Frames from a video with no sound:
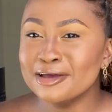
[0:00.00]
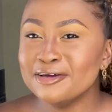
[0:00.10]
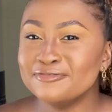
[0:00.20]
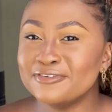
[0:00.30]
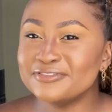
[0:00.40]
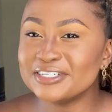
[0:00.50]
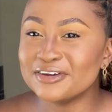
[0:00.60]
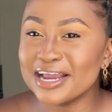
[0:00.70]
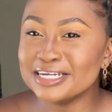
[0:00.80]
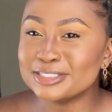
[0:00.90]
50
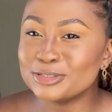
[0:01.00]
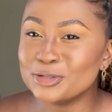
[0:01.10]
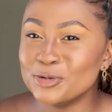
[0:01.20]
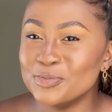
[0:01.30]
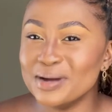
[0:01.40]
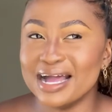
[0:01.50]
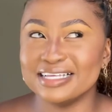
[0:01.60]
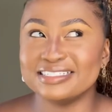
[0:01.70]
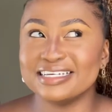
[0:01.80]
Rand is too much.